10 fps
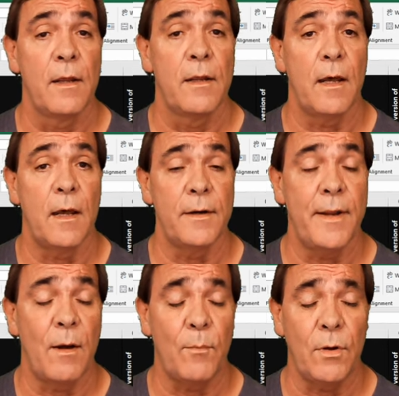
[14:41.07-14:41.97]

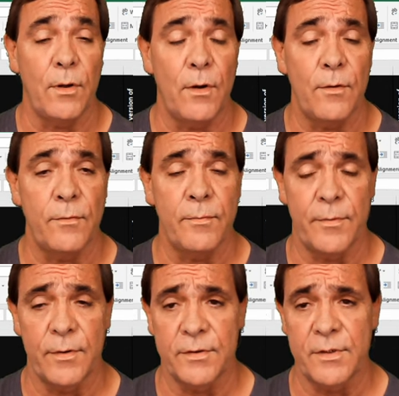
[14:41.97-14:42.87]
Down below
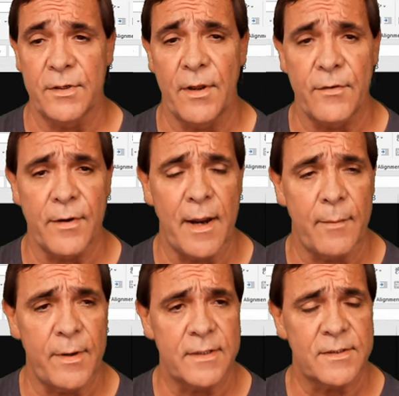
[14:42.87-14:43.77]
there's another
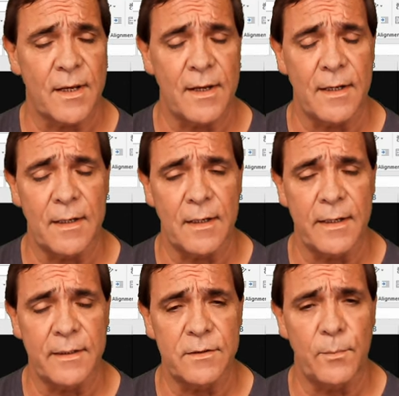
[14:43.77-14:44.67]
MSI
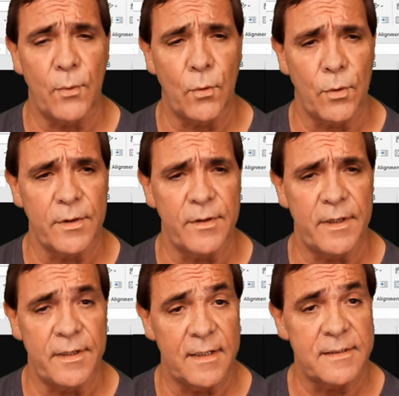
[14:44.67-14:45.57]
linked board
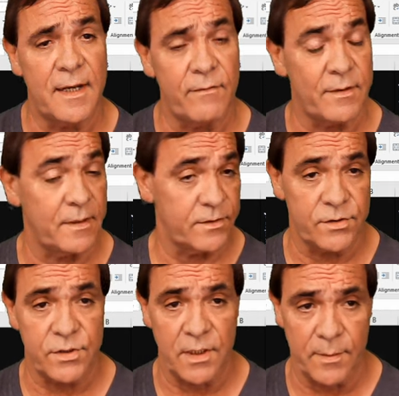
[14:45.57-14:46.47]
that does have it, that's
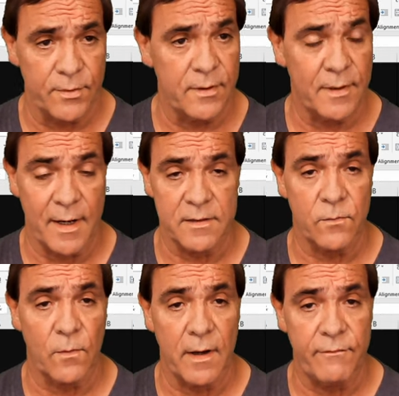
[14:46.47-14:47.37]
cheaper, that has
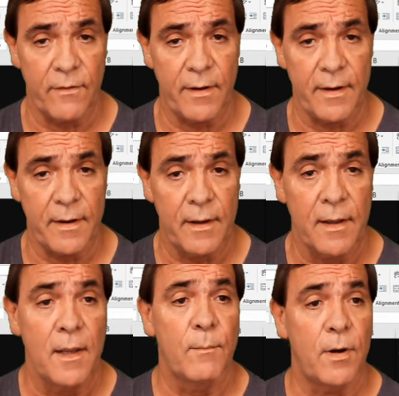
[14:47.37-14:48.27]
Wi-Fi.
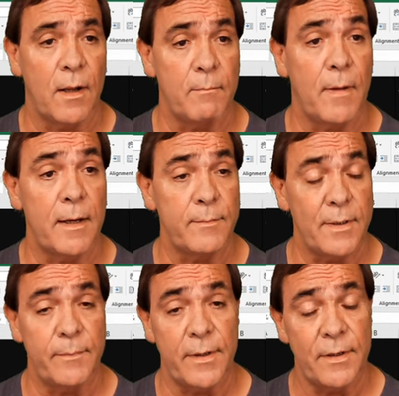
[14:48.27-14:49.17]
Probably might
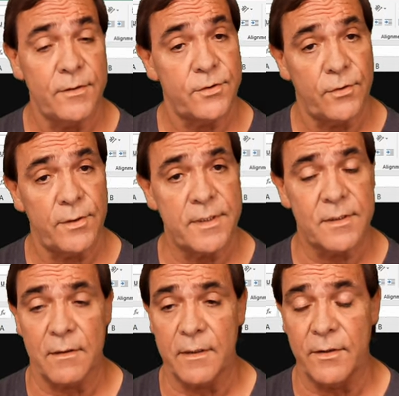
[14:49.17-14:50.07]
be a better
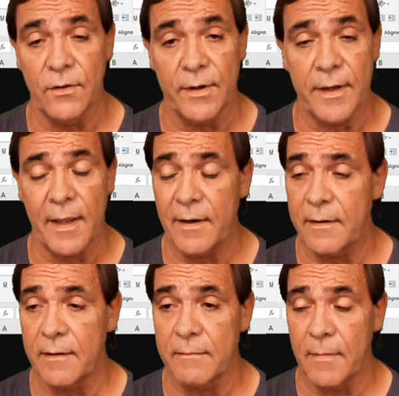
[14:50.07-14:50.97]
choice. I'll let you look at it,
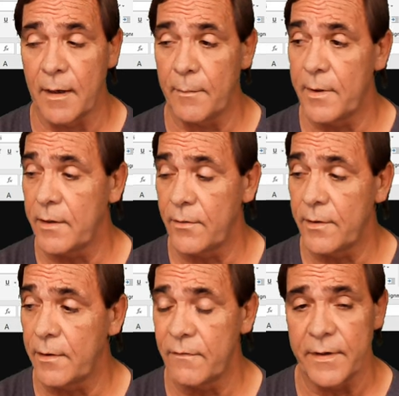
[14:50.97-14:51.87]
and I may do
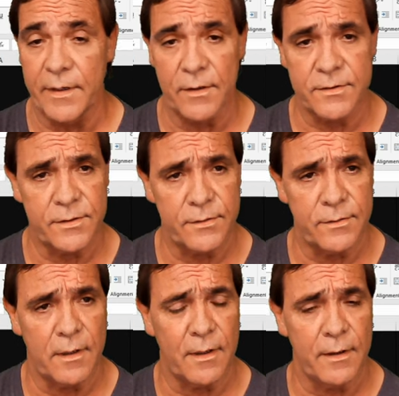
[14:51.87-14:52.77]
another video
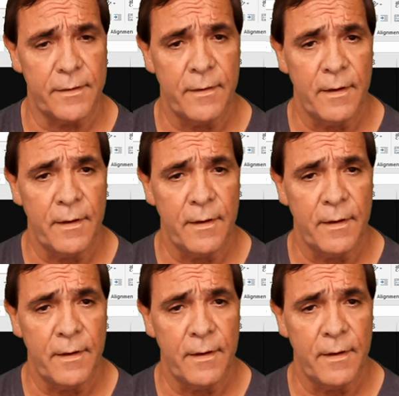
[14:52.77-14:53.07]
soon on